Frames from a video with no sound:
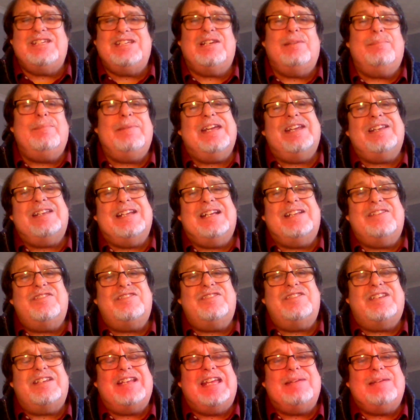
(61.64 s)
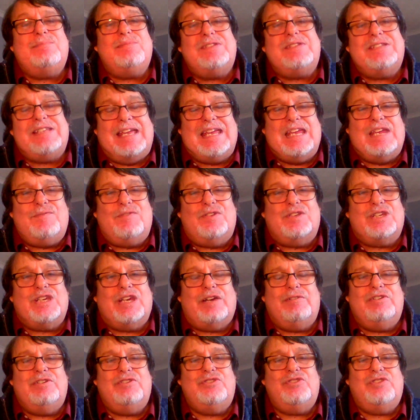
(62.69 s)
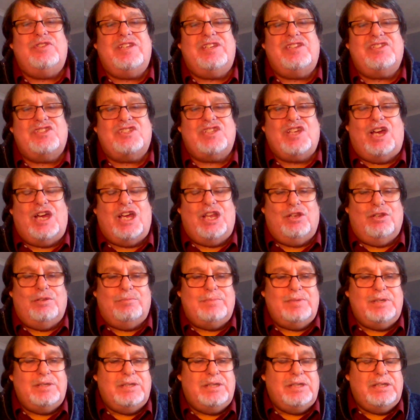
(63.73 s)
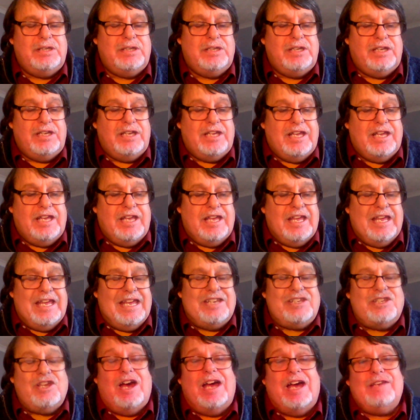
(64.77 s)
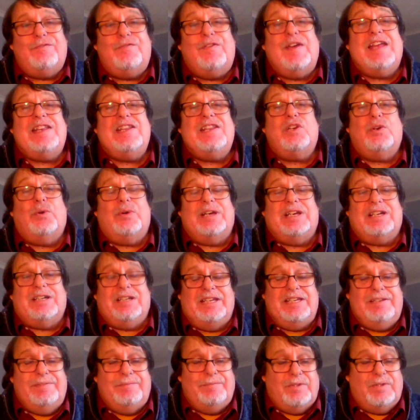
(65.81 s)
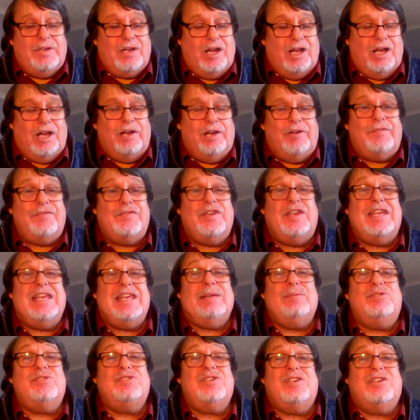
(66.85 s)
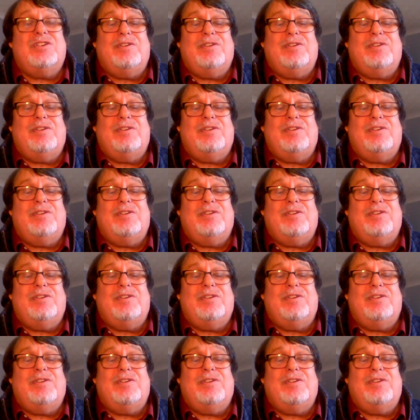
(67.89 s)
committed under the name David Cohen to the asylum. He died fairly quickly after he was